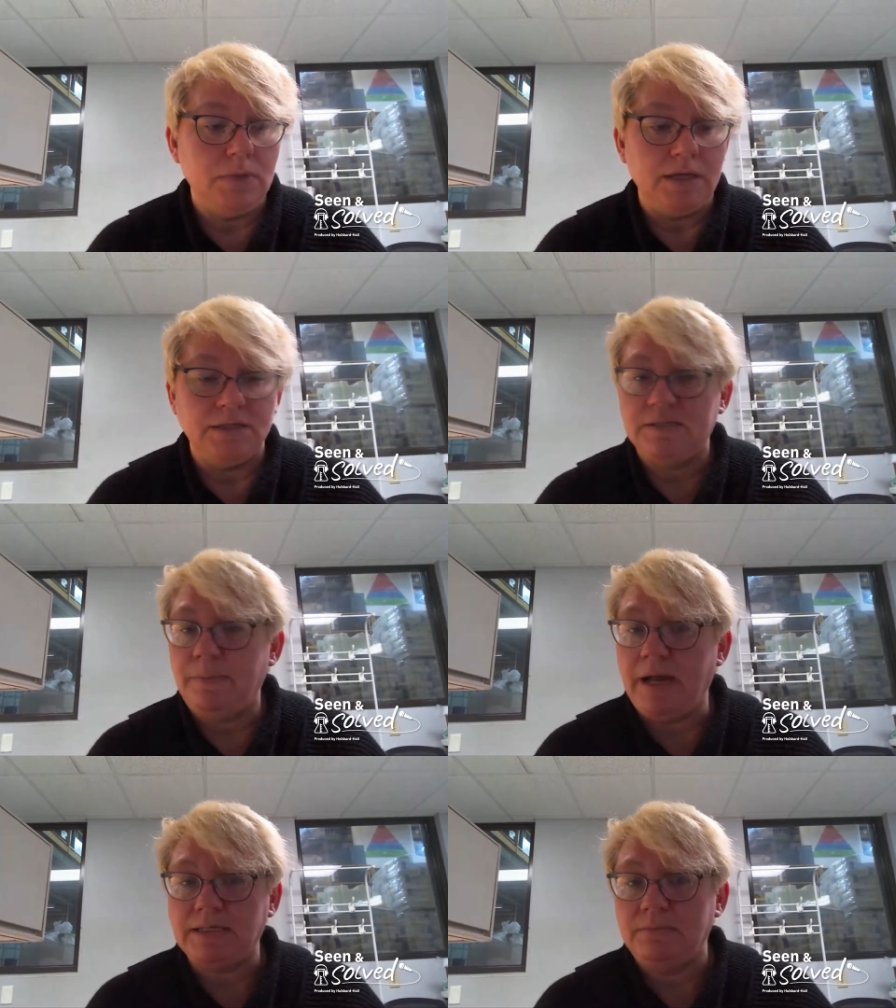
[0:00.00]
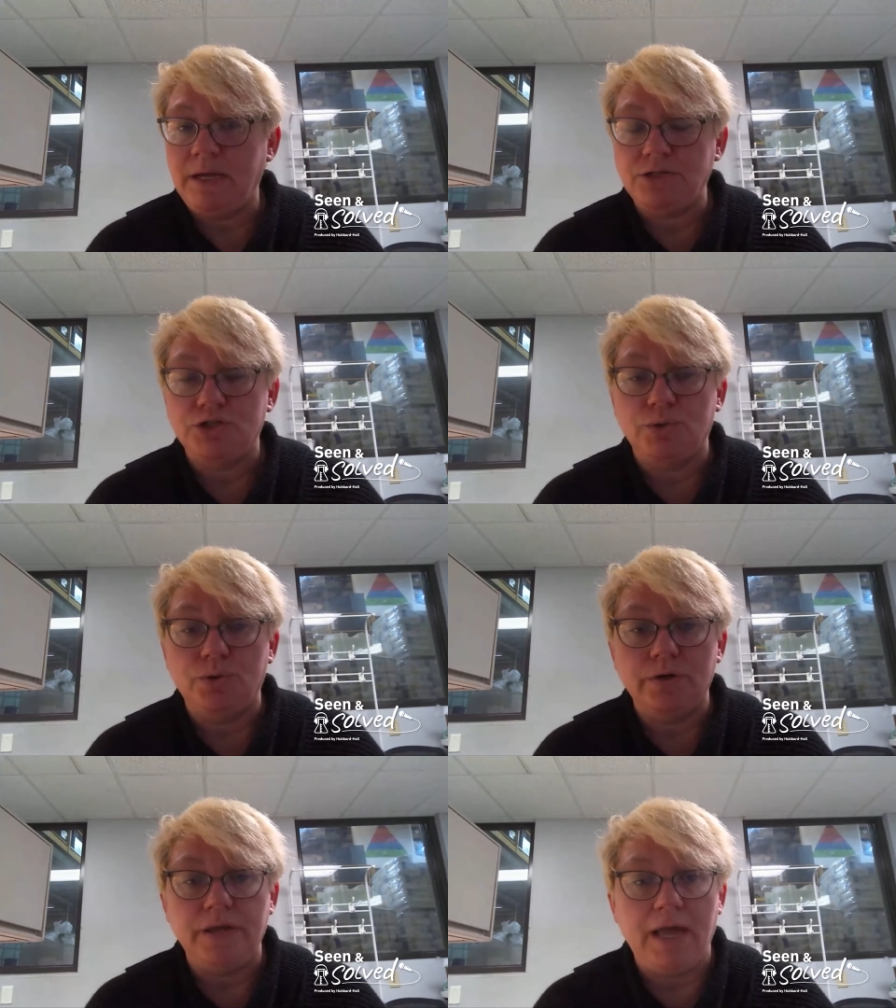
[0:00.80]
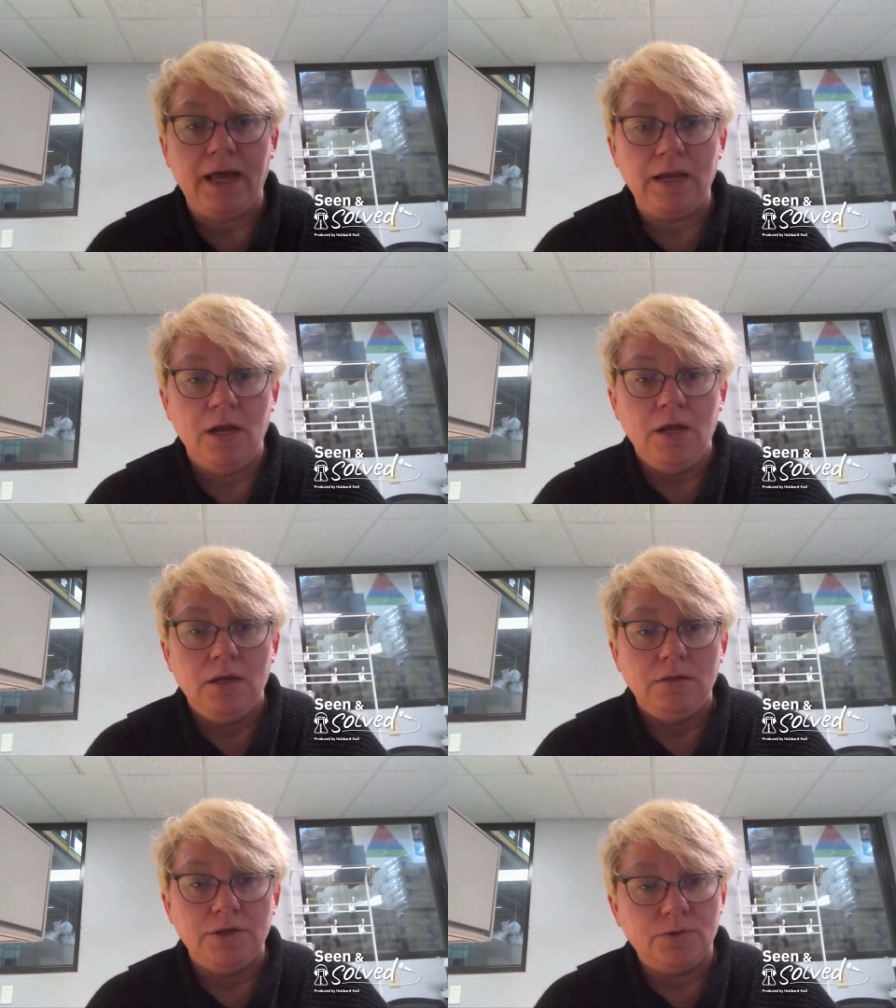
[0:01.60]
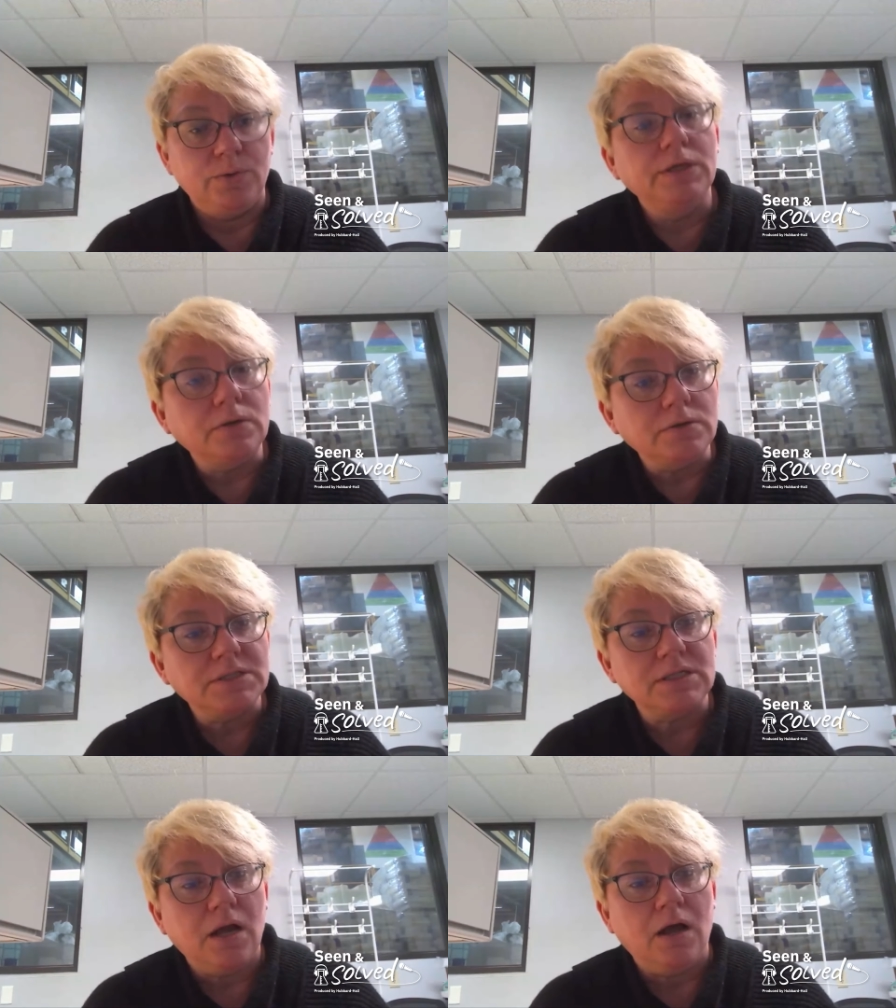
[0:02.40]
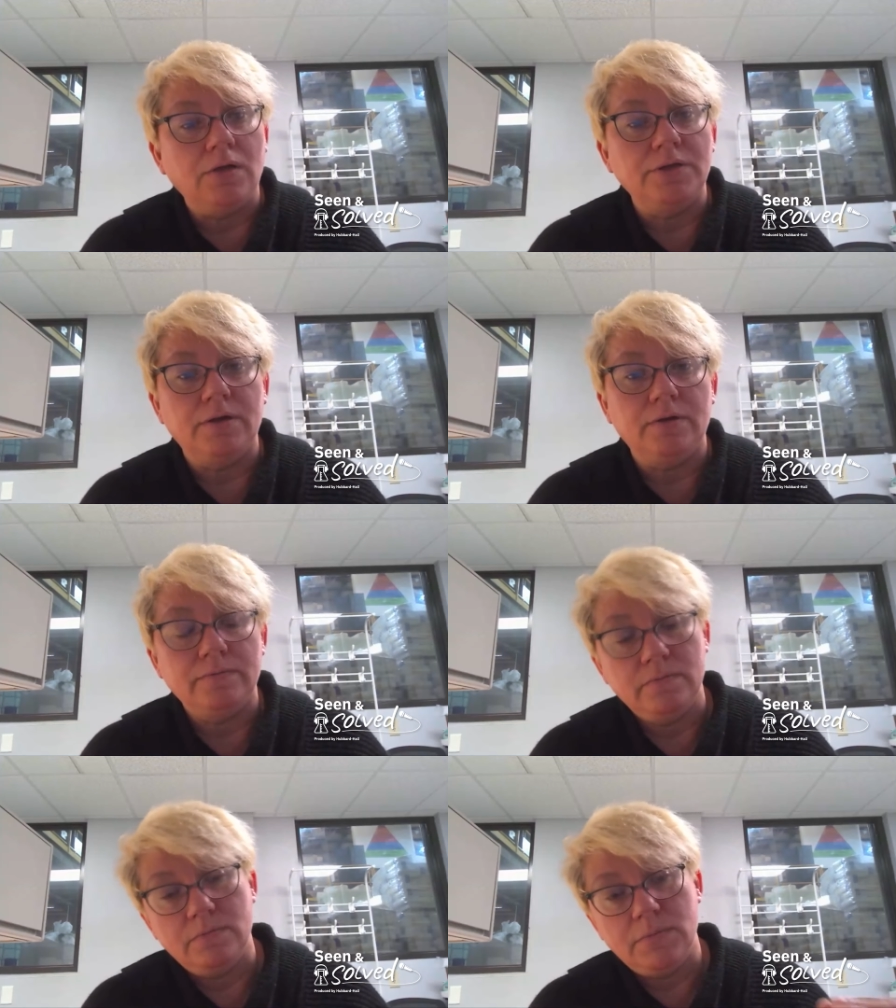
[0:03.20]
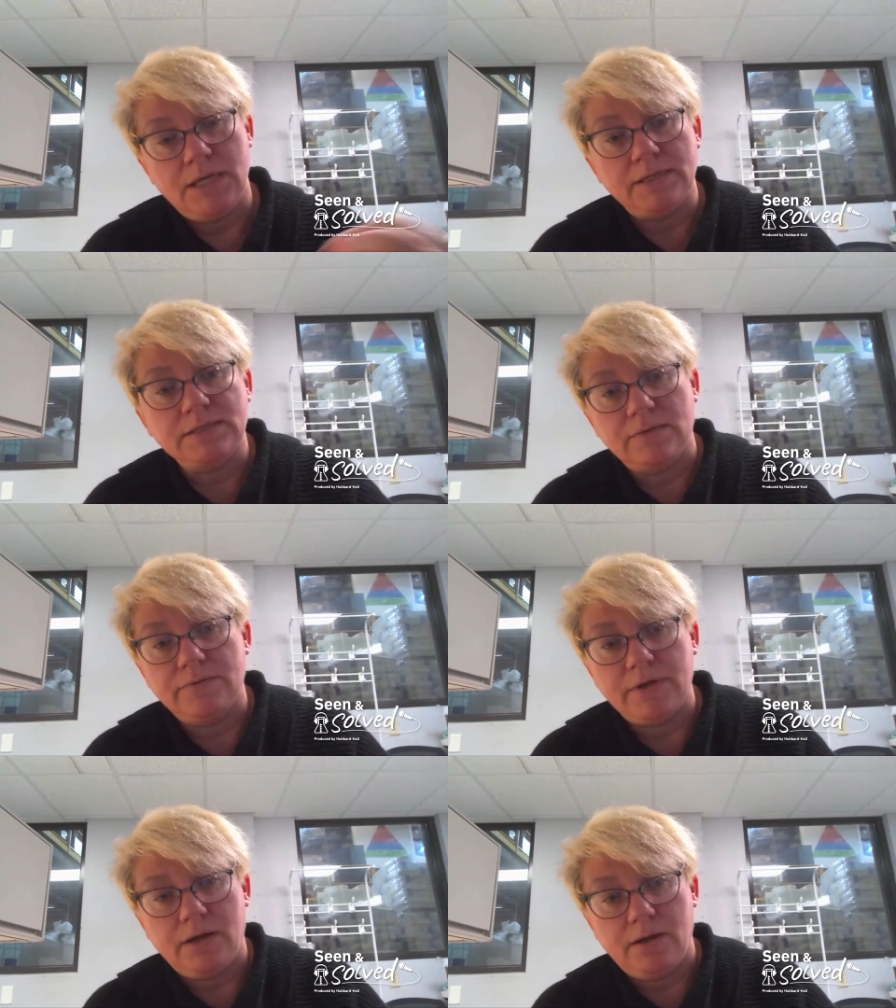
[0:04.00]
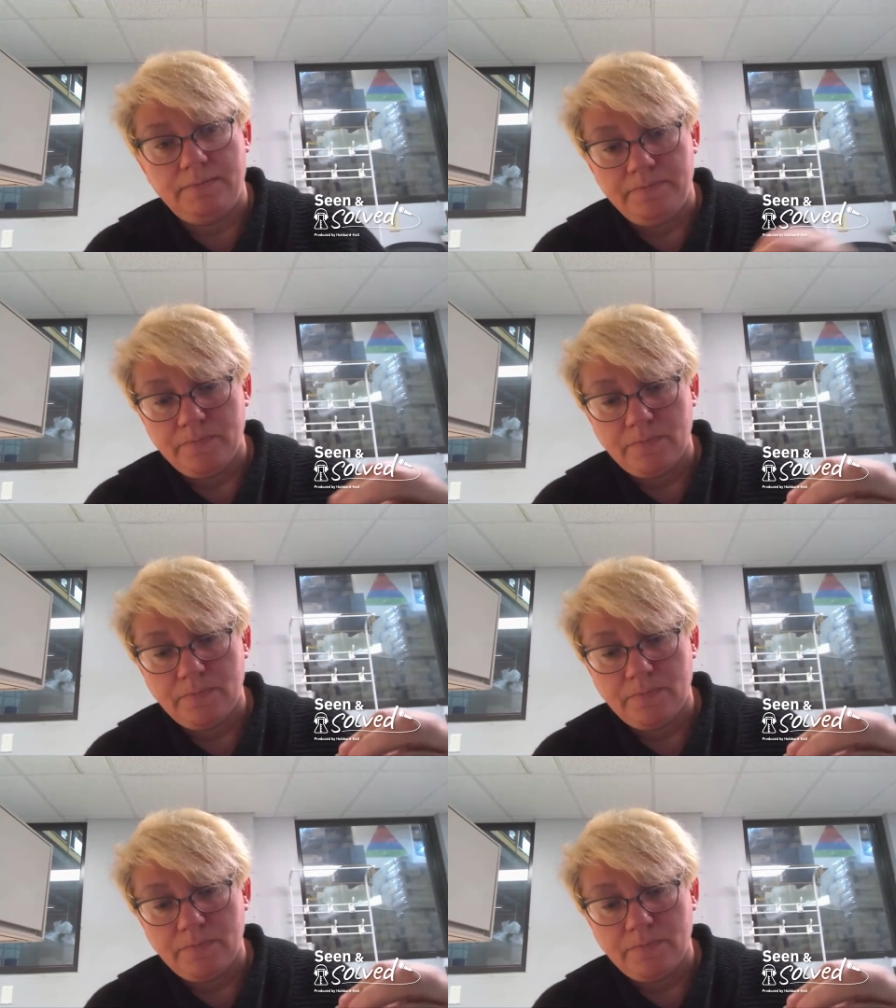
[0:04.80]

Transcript: Inspect to make sure that the quills on the ends of the